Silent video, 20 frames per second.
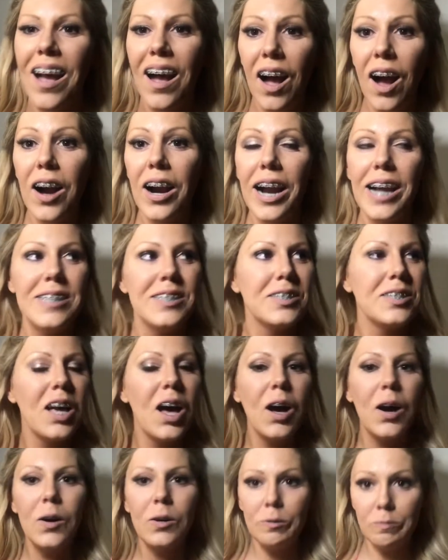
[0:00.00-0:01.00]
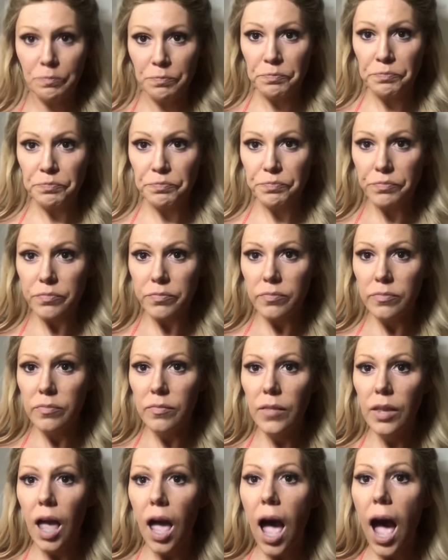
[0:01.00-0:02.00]
All right, so
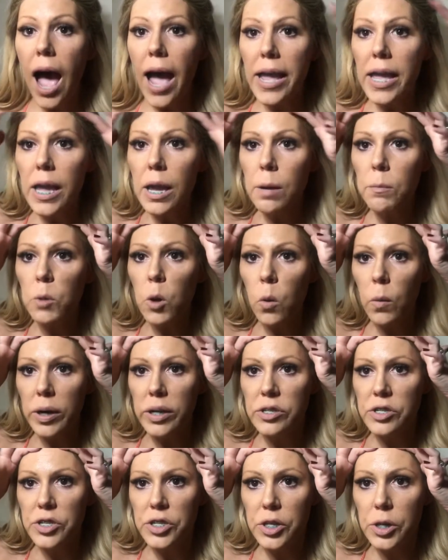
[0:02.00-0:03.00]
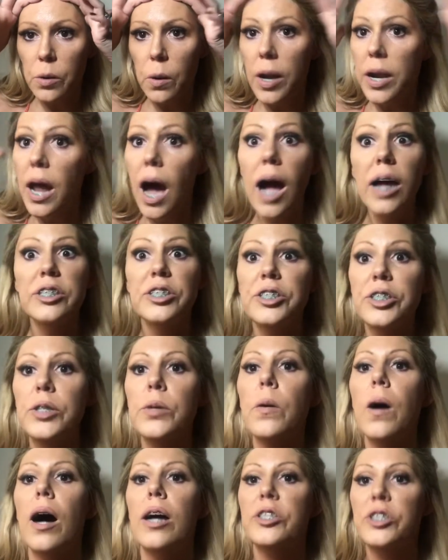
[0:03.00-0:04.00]
I am going to not
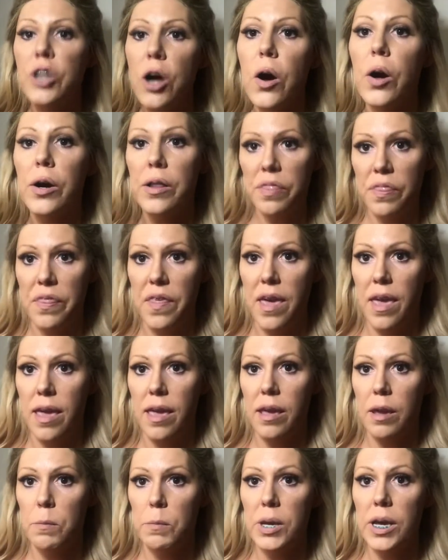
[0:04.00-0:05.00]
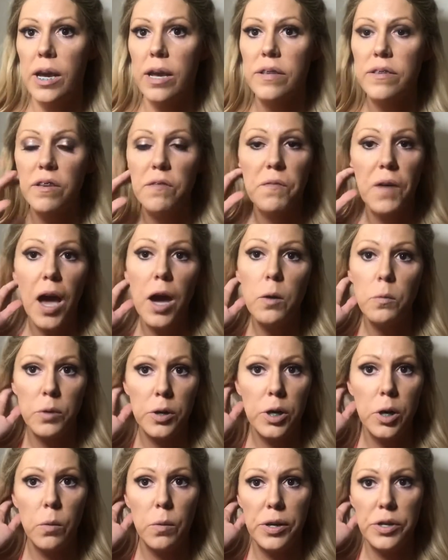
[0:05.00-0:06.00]
do a darn thing, because if I
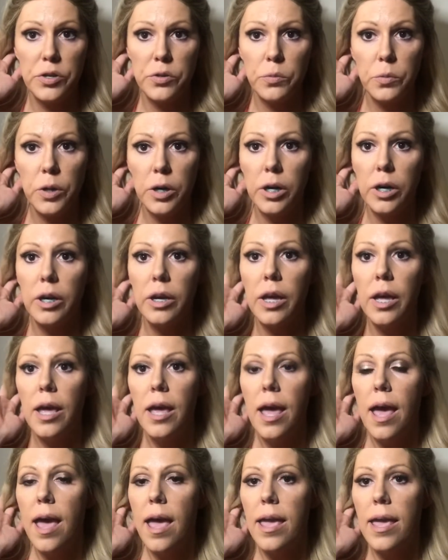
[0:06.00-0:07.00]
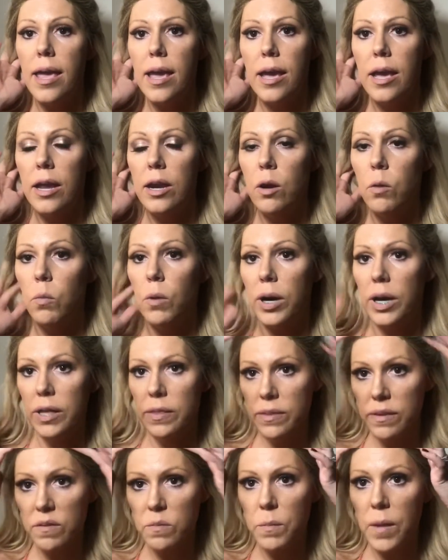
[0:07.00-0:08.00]
were going to work and
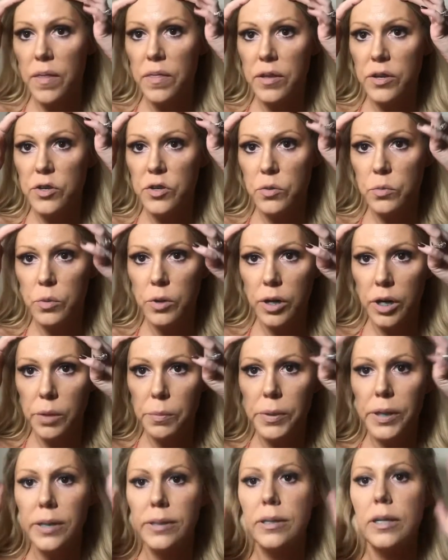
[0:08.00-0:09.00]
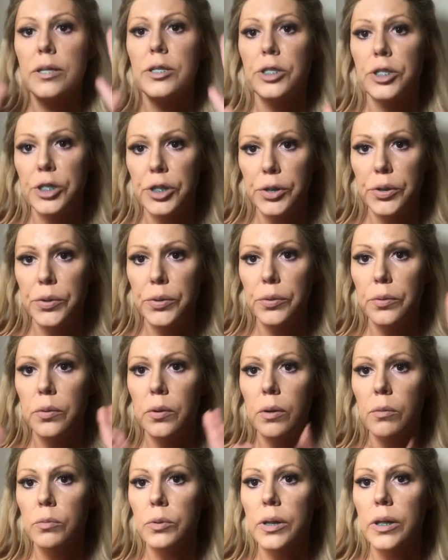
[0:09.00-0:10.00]
wanting this method to work, because I
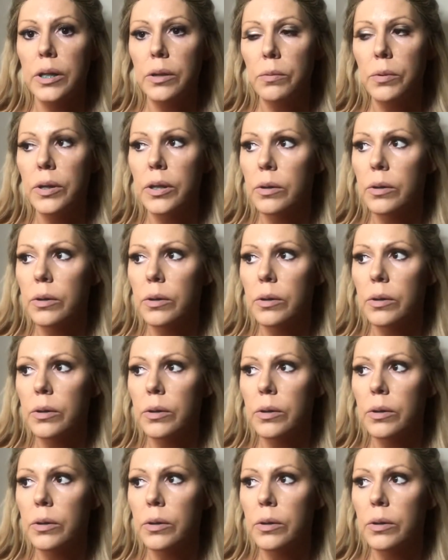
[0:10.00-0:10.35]
do, really